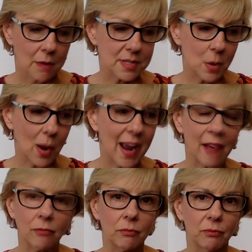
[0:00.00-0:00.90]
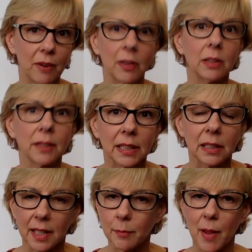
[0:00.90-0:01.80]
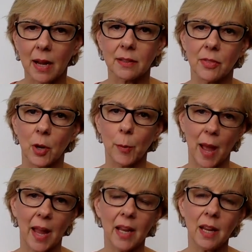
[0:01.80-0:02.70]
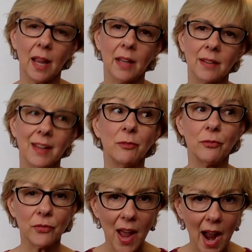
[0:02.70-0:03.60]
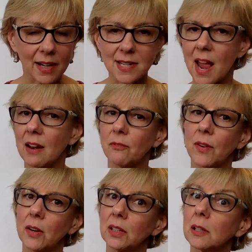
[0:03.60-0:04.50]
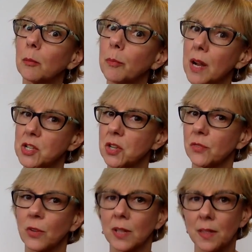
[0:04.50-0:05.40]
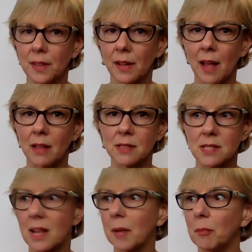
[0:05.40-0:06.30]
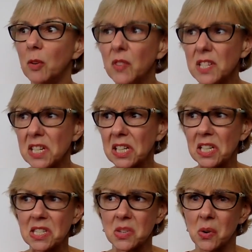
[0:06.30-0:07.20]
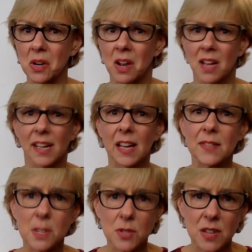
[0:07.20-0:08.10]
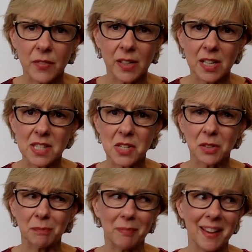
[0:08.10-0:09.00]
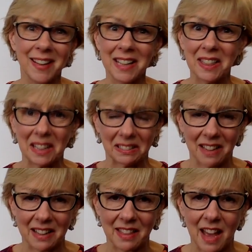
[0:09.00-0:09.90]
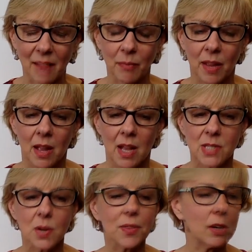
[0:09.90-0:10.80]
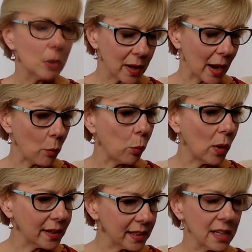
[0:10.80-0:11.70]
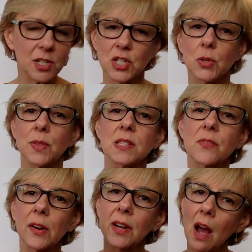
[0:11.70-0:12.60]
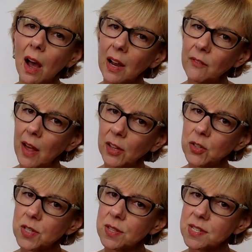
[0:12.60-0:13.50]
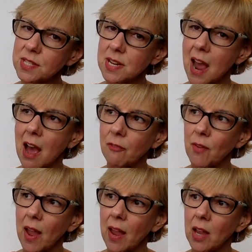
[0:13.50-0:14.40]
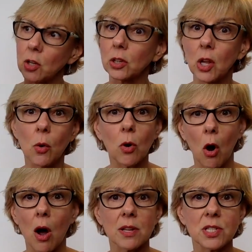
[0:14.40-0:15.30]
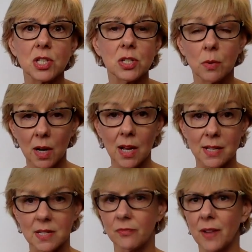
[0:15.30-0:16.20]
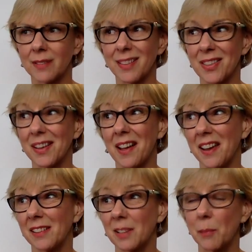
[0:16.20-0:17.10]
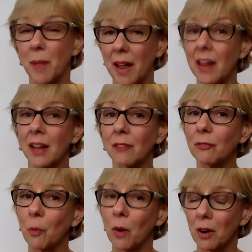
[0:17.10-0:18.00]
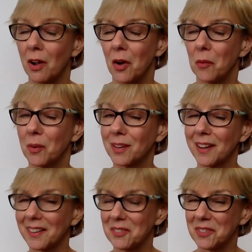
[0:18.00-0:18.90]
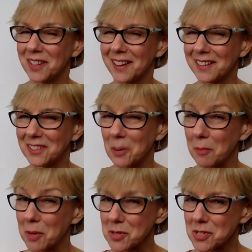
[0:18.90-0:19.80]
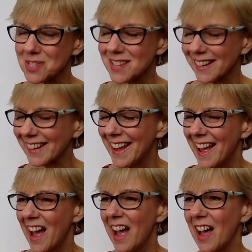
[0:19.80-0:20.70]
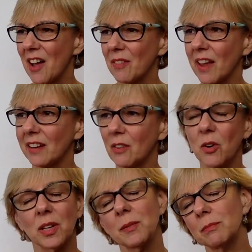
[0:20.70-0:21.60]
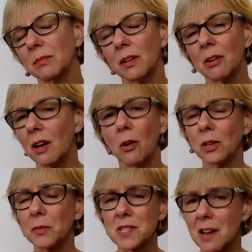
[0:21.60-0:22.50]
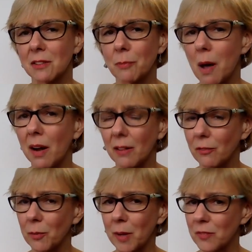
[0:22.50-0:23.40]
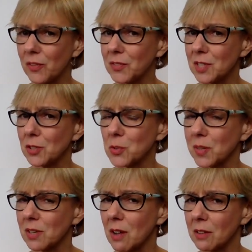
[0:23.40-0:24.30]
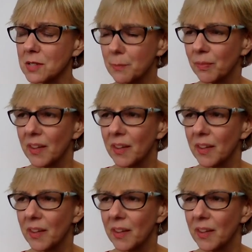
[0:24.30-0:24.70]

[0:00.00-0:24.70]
So I had very little impact on their pay, and in fact had very little budget for anything else like movie tickets or gift certificates or anything like that. So I thought, okay, what can I do that's very high value to the staff and low cost to us? In fact, I think I ended up paying for what I ended up purchasing, and only was out of pocket for about $15 or $20.